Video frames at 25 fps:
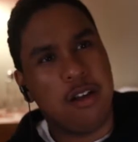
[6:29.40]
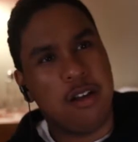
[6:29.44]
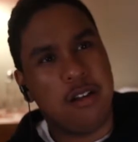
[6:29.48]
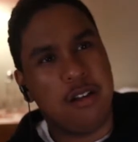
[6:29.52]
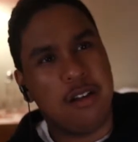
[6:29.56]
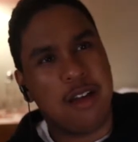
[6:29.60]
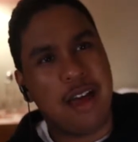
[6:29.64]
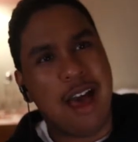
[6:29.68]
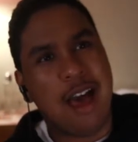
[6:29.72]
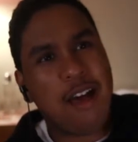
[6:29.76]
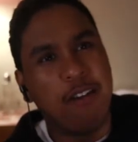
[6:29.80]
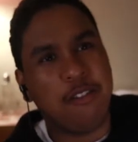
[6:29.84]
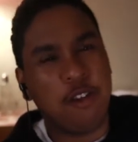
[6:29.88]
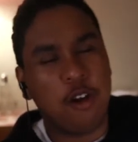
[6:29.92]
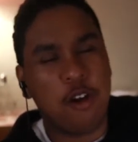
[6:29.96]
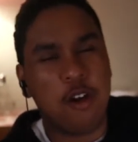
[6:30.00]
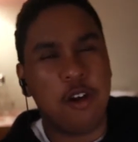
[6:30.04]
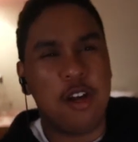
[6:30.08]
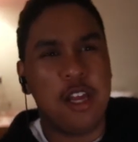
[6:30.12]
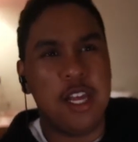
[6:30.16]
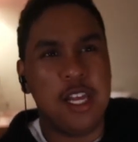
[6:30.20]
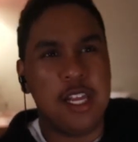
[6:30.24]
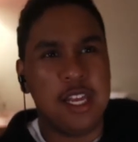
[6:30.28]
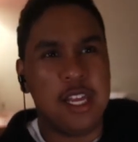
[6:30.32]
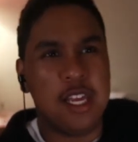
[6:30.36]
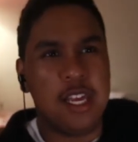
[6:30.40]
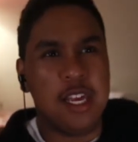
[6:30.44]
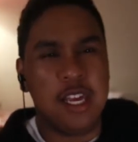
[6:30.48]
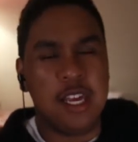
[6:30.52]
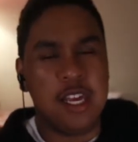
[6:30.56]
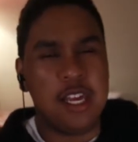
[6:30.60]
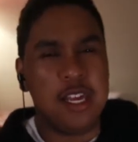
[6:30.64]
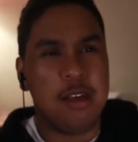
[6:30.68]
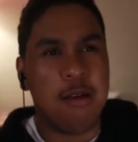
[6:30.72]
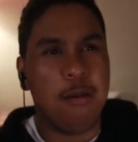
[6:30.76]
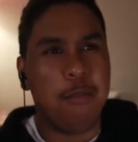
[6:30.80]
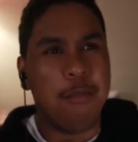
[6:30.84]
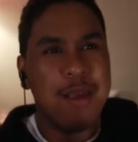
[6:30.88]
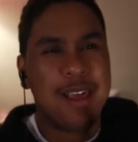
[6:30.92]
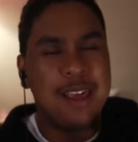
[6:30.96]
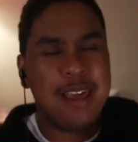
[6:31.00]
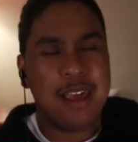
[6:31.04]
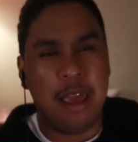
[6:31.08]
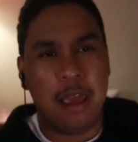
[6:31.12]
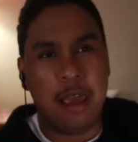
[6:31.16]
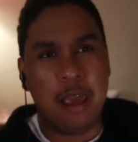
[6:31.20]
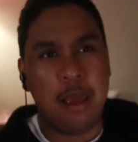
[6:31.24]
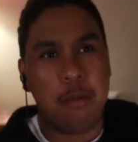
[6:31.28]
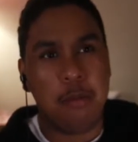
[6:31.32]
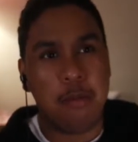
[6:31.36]
after he
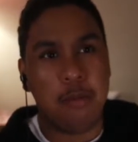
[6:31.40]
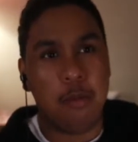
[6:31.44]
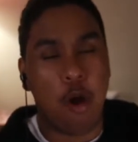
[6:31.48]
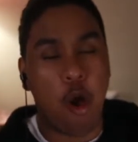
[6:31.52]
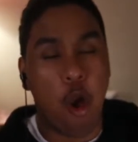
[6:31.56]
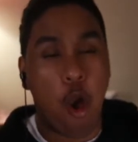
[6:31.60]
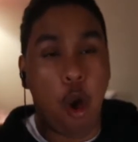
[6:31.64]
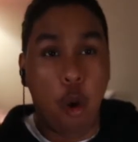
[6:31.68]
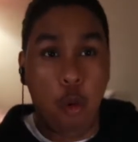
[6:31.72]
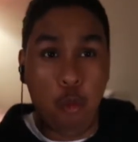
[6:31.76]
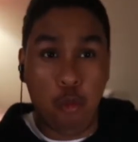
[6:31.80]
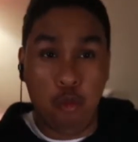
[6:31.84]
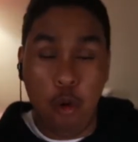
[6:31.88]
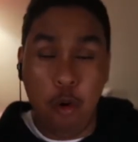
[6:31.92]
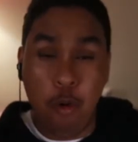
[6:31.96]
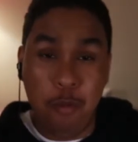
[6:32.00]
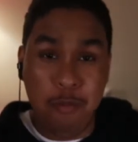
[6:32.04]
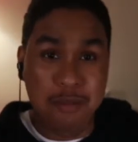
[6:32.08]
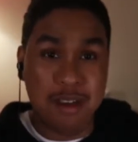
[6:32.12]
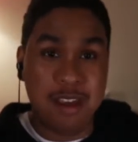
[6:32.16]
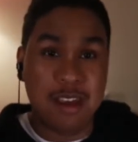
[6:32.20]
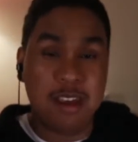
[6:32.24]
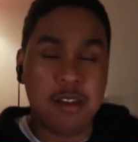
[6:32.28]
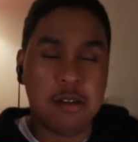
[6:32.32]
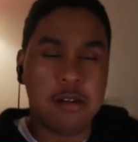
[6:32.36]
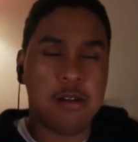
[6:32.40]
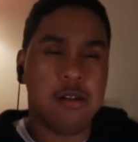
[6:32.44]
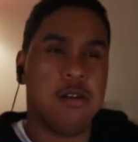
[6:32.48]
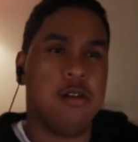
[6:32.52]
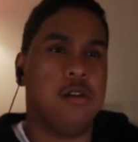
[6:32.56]
became a woman,